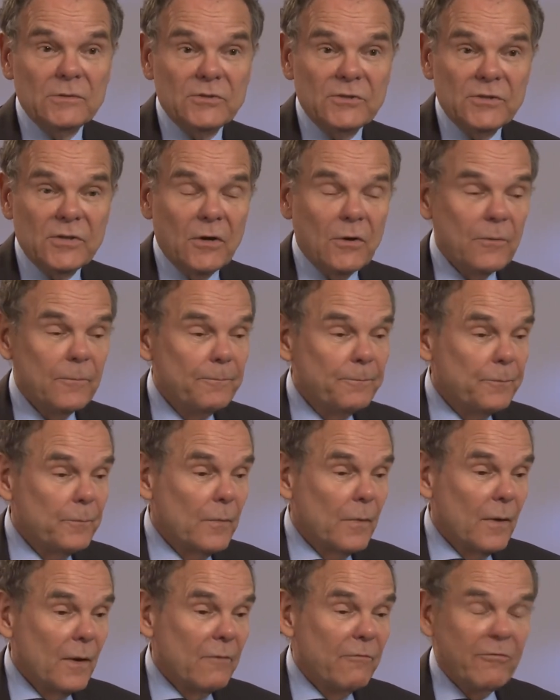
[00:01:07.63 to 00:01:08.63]
So
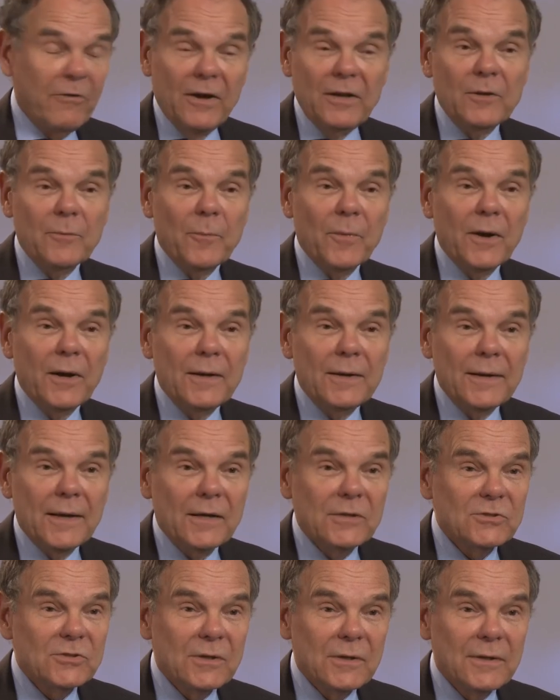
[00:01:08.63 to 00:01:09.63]
a friend of mine
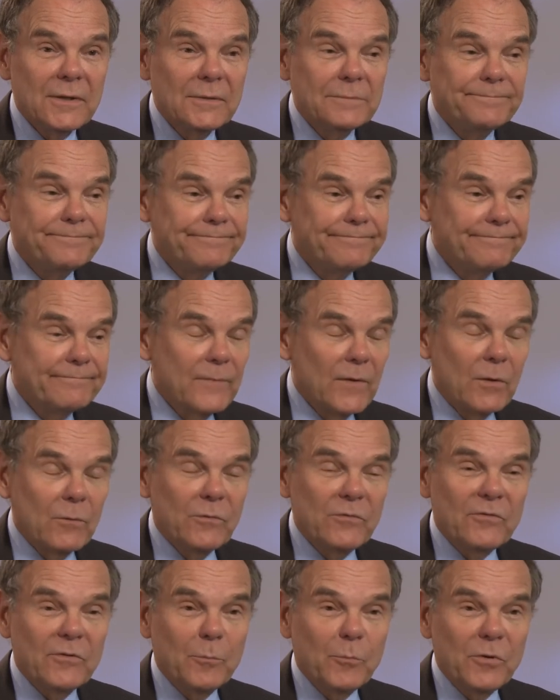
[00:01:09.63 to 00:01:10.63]
actually
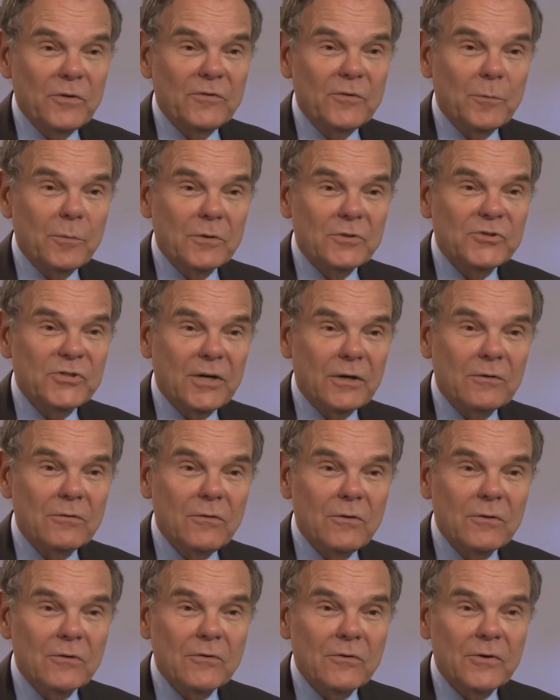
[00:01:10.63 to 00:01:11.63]
was the principal
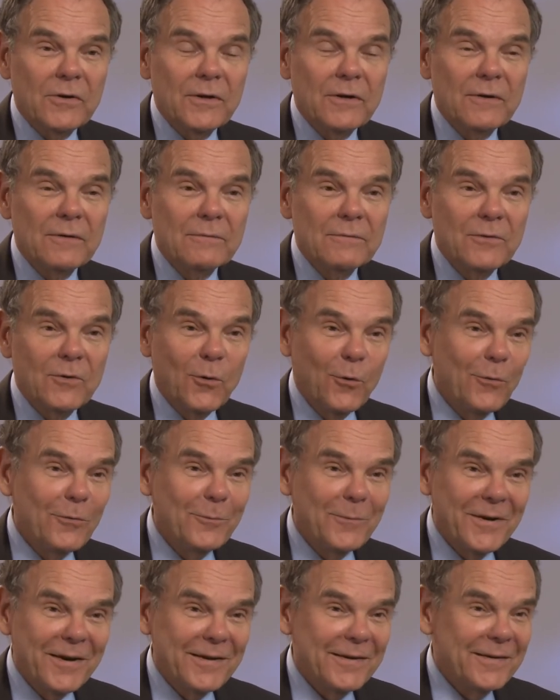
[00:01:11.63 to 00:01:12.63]
shareholder in a gold
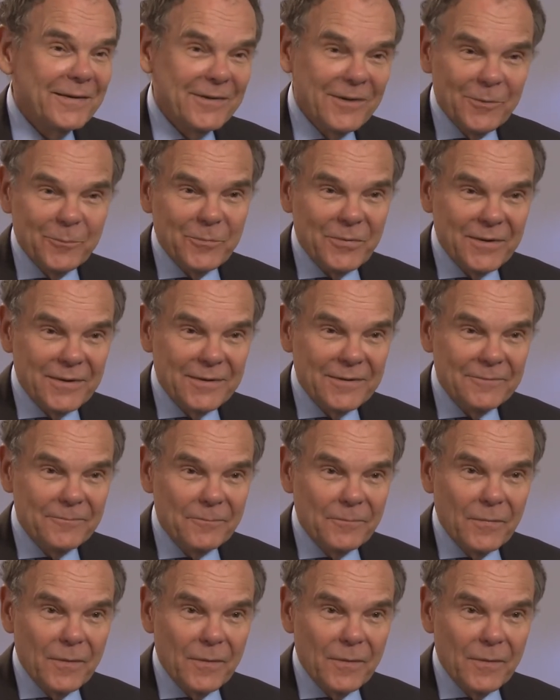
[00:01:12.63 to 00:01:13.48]
mining company.